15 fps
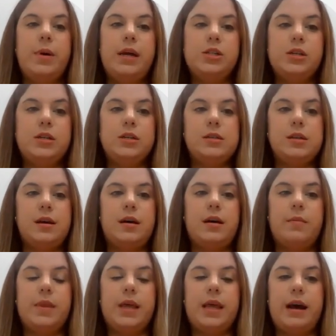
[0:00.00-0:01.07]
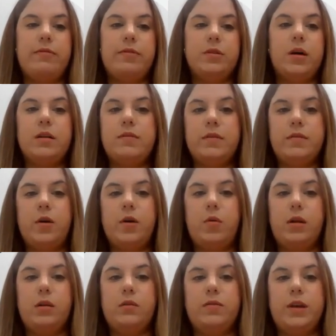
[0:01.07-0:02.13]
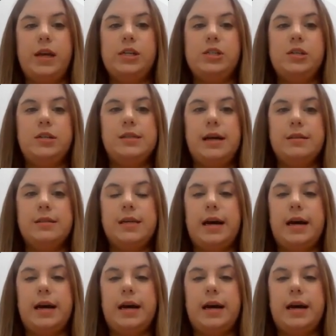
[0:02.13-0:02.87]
patients that have a lot of different qualifications